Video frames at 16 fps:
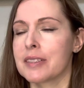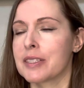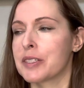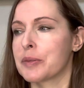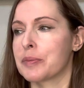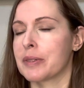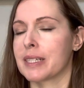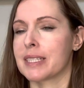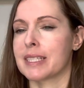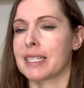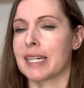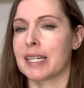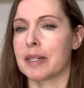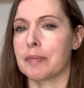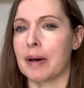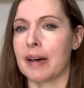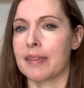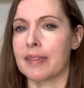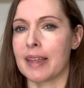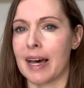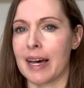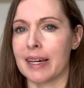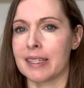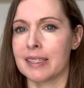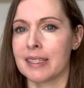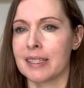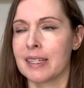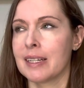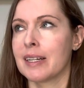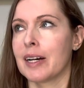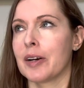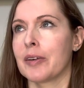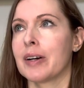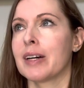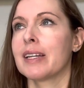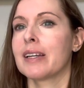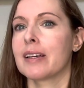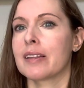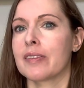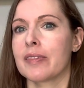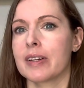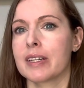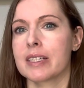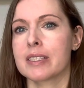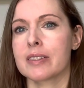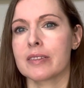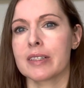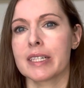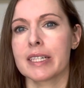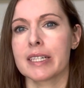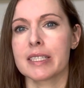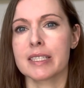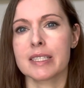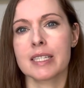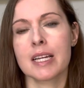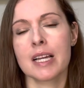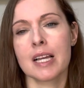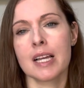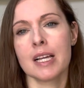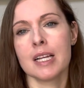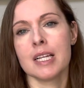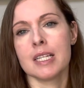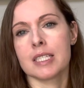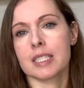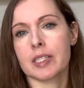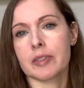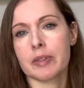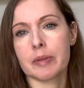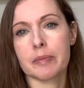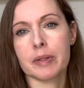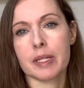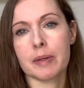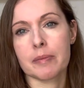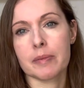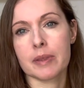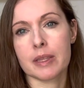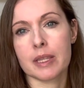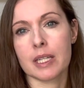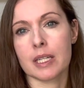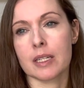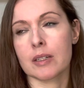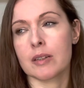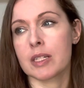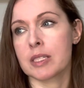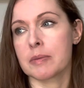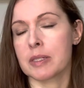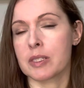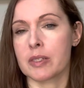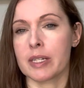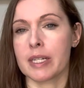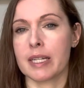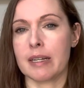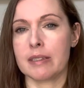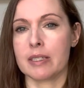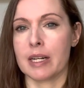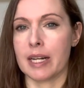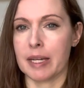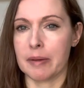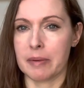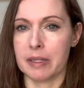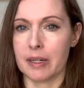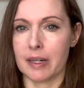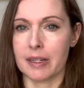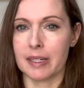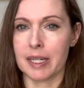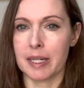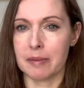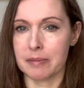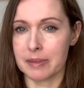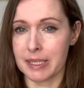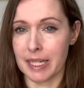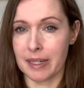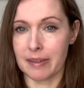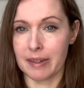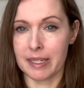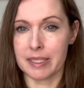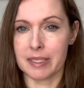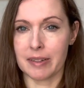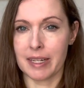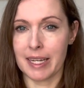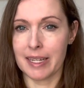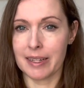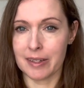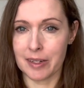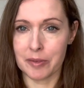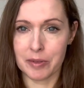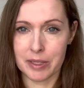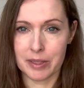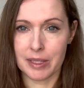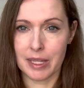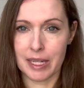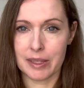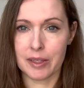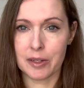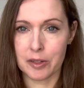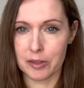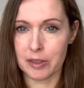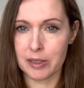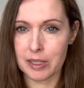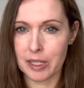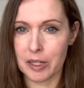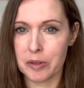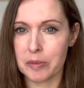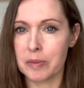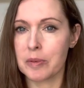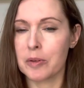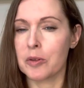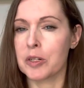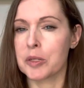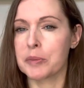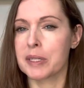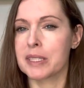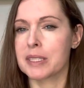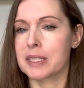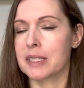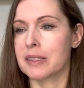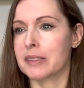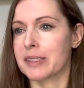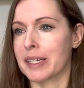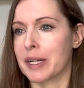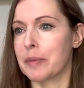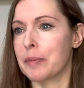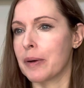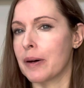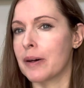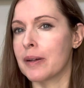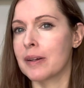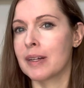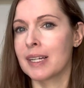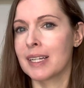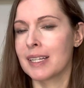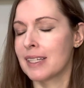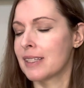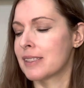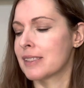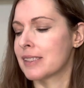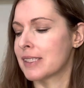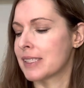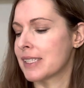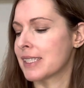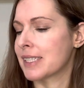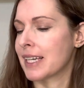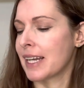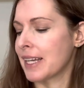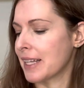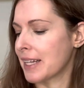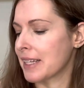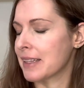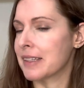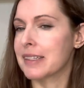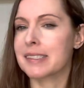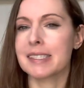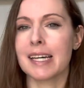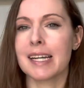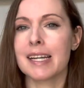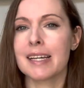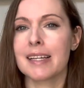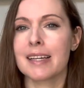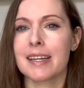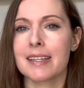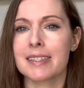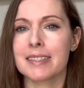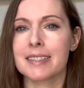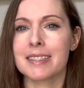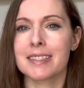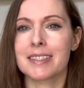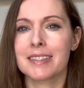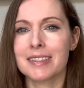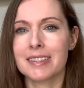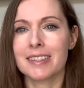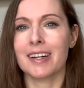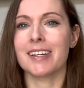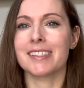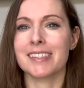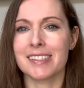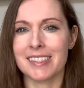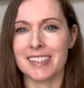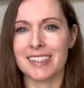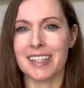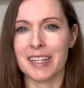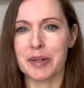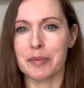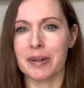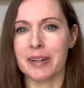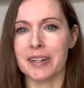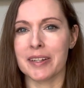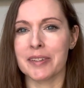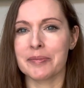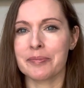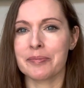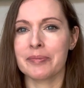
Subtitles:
super excited about that. Oh, another funny story is, so we put up the Christmas tree and I was trying to get my daughter to help decorate, so I handed her one of like the gold globe ornaments. It looks like a ball, so she just kind of like looks at it and then she just tosses it like a ball,